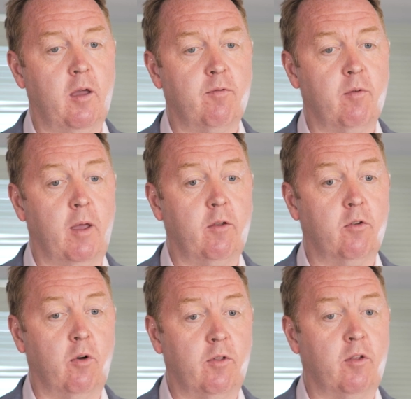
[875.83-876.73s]

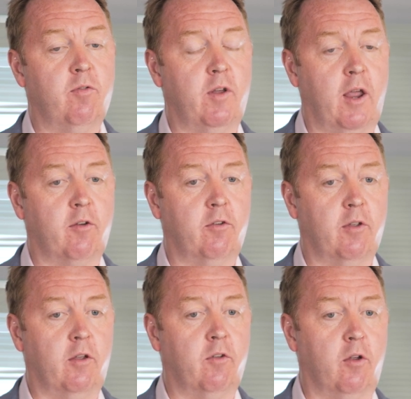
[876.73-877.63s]
information on this VIT
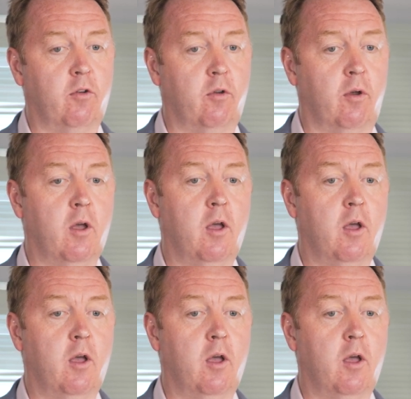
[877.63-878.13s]
exercise out to